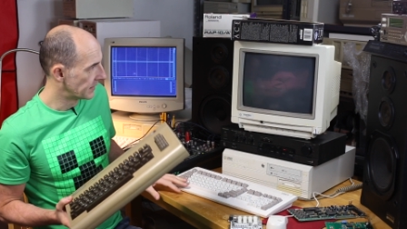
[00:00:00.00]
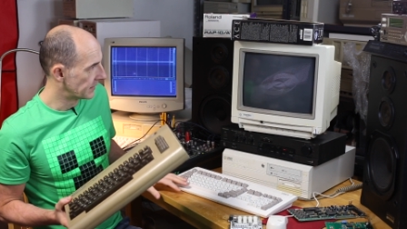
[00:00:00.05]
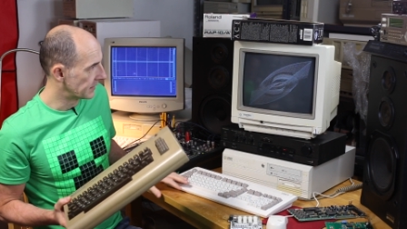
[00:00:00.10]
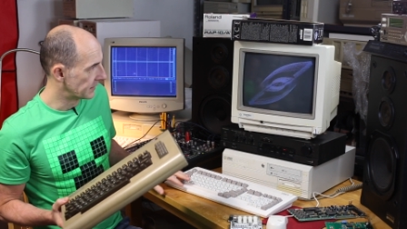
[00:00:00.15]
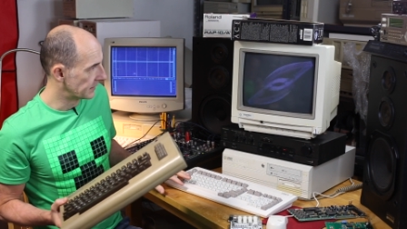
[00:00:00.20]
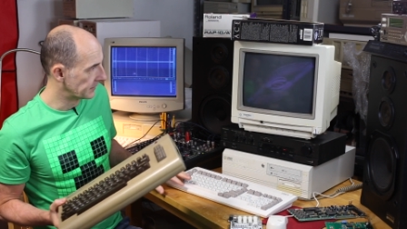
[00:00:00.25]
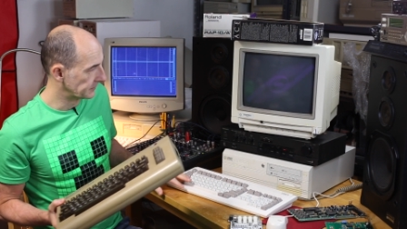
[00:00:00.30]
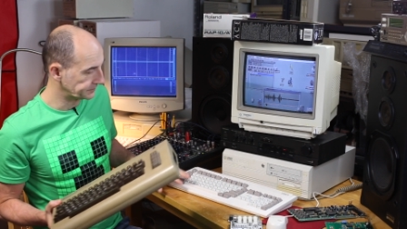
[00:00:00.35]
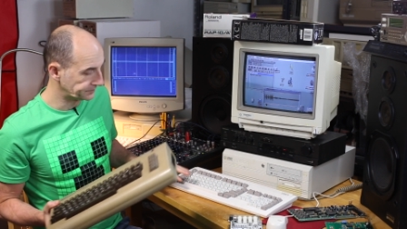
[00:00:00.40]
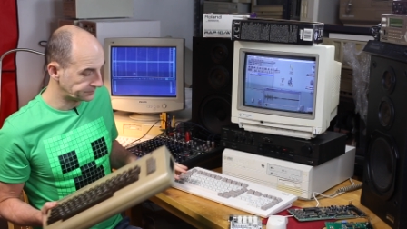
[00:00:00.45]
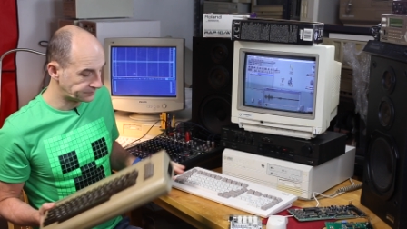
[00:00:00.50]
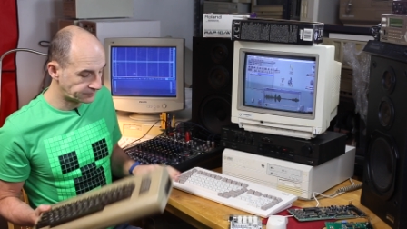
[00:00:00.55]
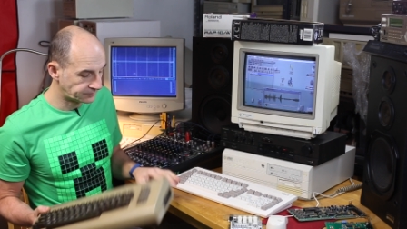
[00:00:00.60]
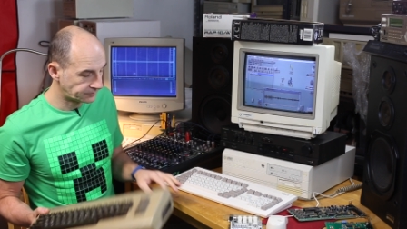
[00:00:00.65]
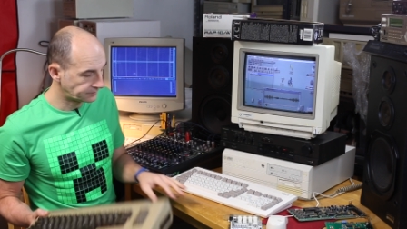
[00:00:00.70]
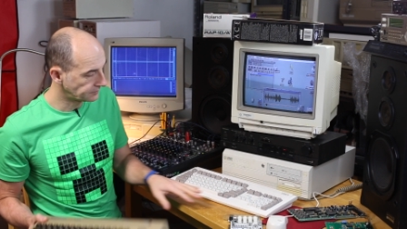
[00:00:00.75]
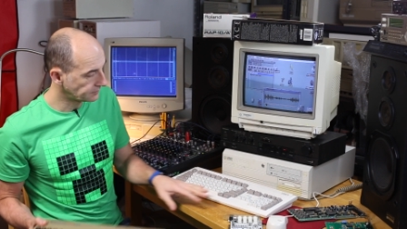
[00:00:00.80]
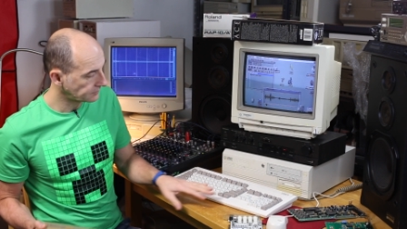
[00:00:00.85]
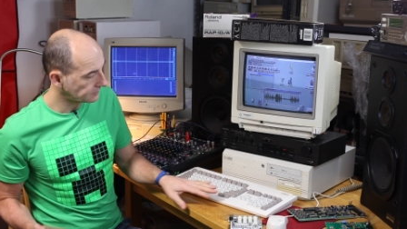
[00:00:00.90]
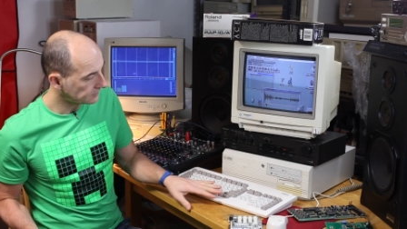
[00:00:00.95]
Um,
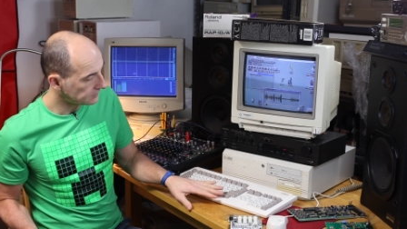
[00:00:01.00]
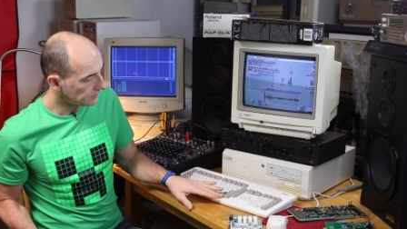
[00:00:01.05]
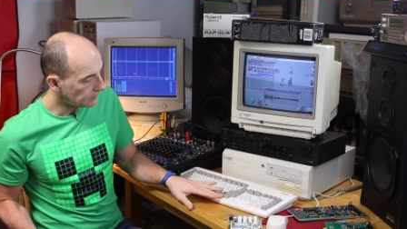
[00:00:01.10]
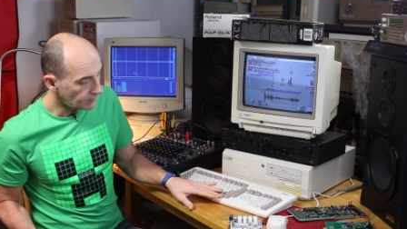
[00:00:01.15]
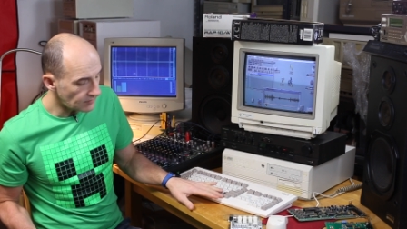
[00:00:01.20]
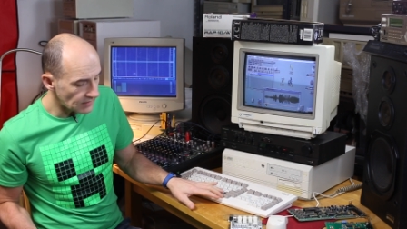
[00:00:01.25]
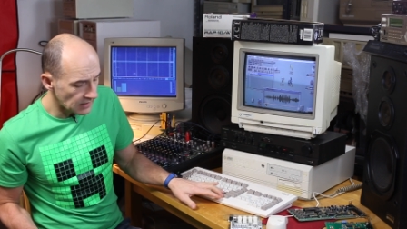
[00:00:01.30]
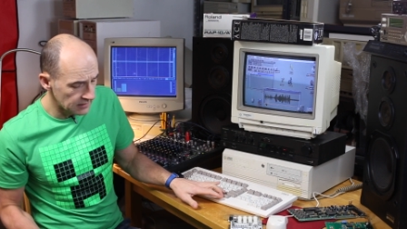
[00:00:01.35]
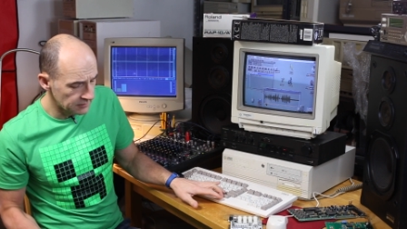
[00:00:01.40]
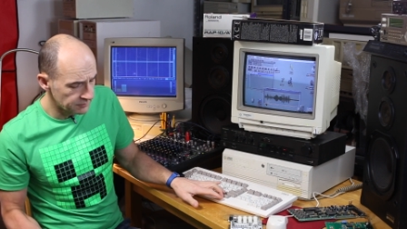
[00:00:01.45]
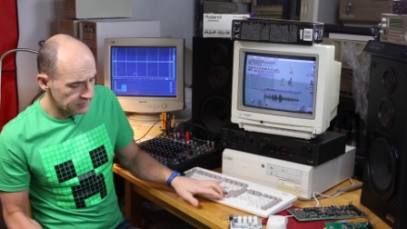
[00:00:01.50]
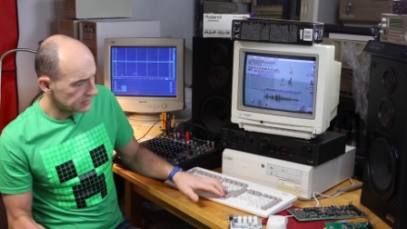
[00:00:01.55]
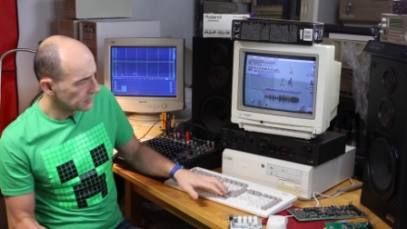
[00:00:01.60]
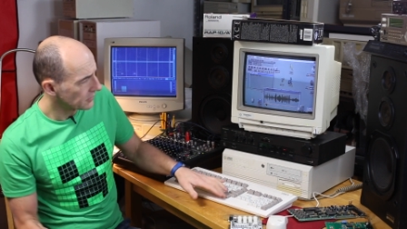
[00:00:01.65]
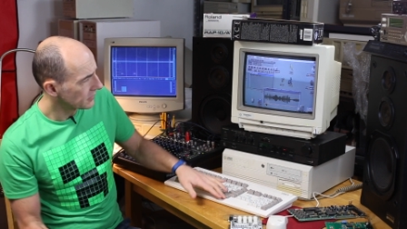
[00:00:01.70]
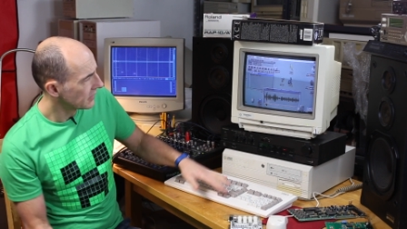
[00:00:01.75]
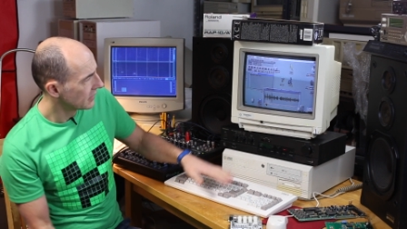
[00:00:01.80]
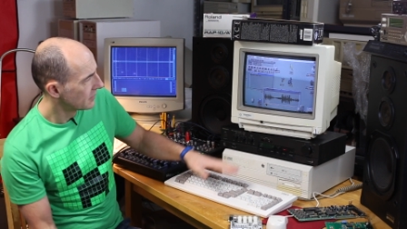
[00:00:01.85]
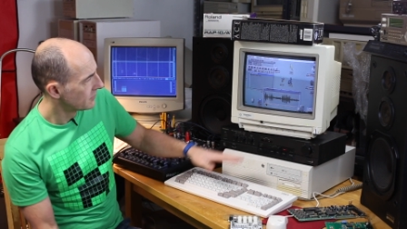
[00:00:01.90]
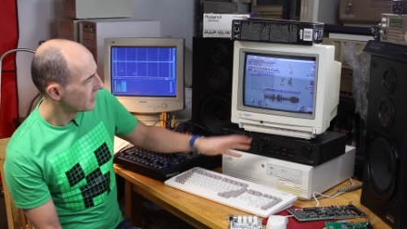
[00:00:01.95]
I'll be
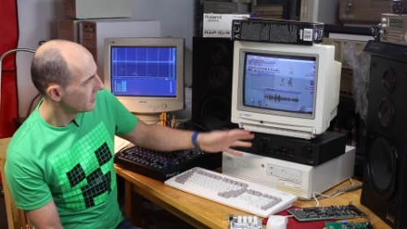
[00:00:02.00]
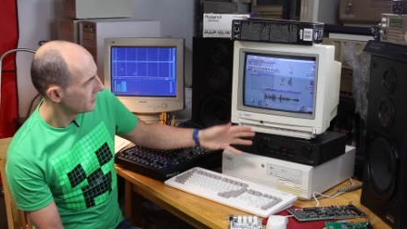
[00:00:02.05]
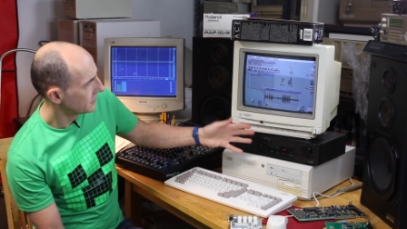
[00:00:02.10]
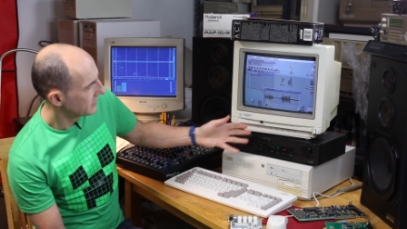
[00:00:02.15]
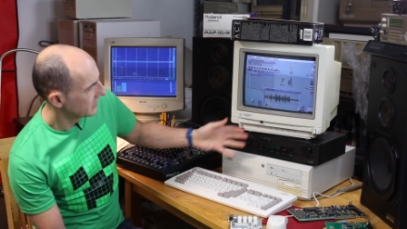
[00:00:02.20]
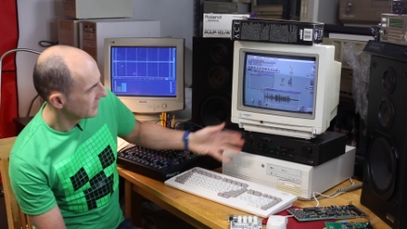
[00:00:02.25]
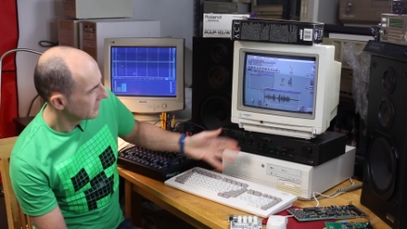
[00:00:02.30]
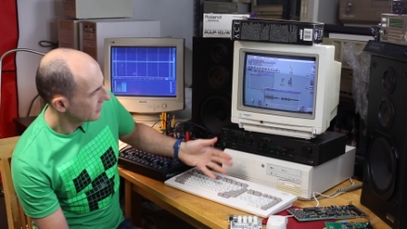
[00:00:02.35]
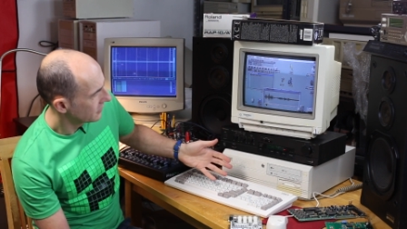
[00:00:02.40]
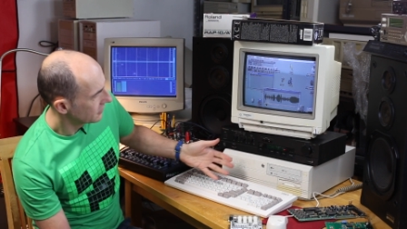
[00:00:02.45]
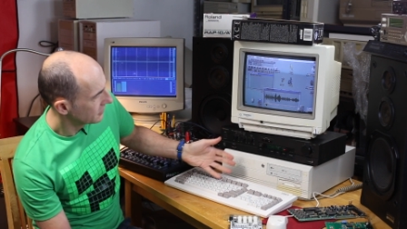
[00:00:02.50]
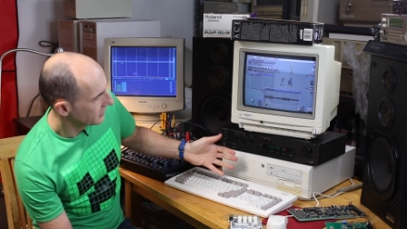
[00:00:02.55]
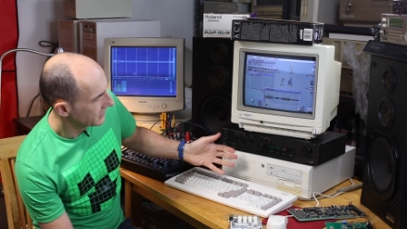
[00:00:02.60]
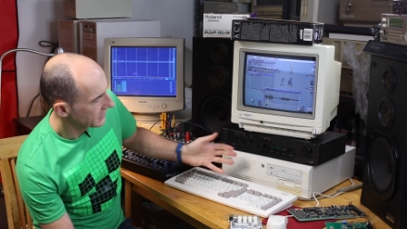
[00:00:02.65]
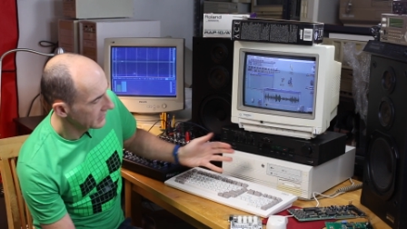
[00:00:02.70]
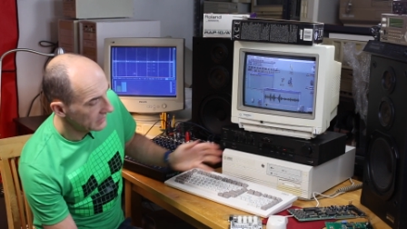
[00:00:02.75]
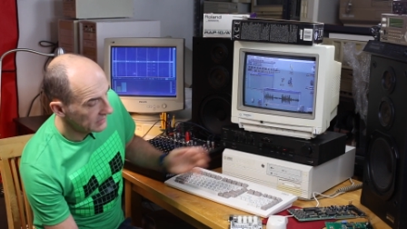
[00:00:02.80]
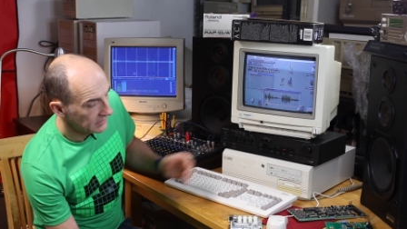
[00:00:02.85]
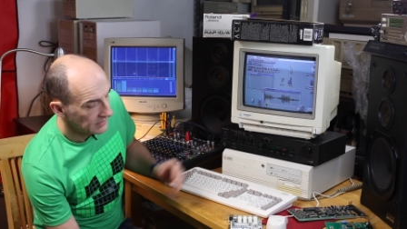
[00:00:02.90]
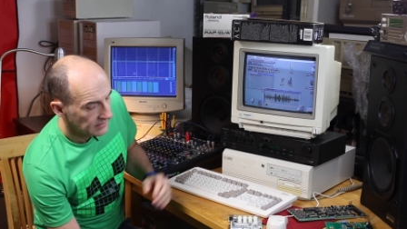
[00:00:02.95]
talking about all
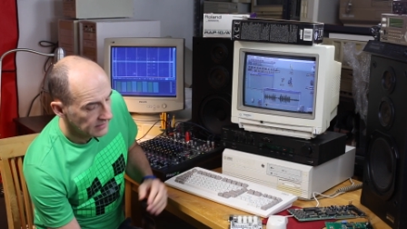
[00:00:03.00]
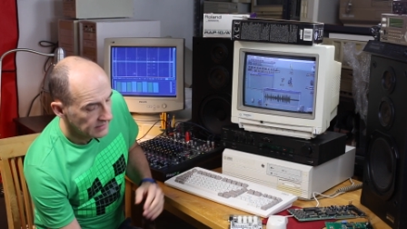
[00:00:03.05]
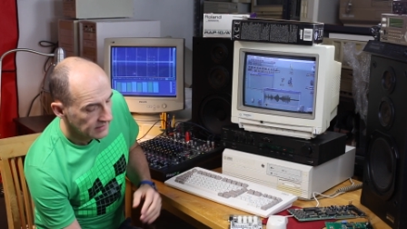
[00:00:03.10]
the